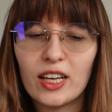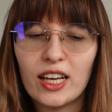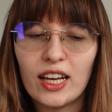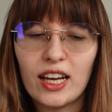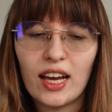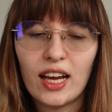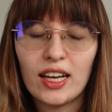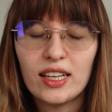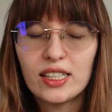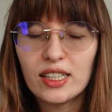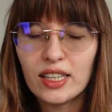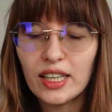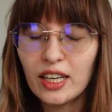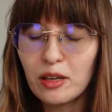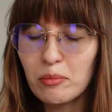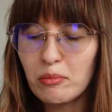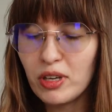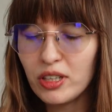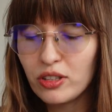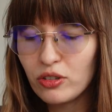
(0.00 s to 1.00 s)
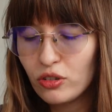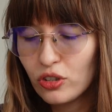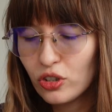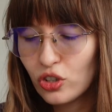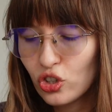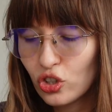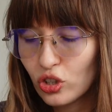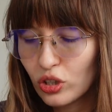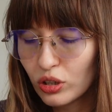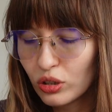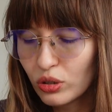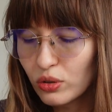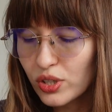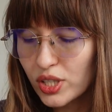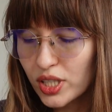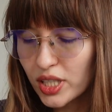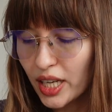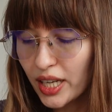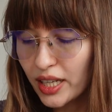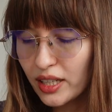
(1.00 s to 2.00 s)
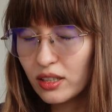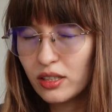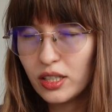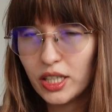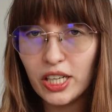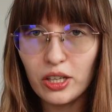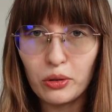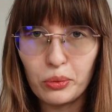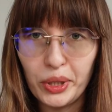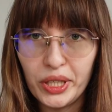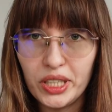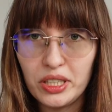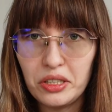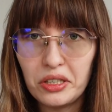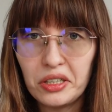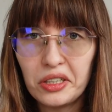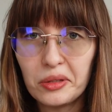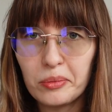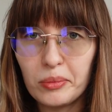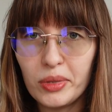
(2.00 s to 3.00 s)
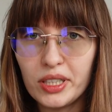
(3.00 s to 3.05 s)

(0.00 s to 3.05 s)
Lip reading: Kinda like a metrage, looks like a decay weight yarn,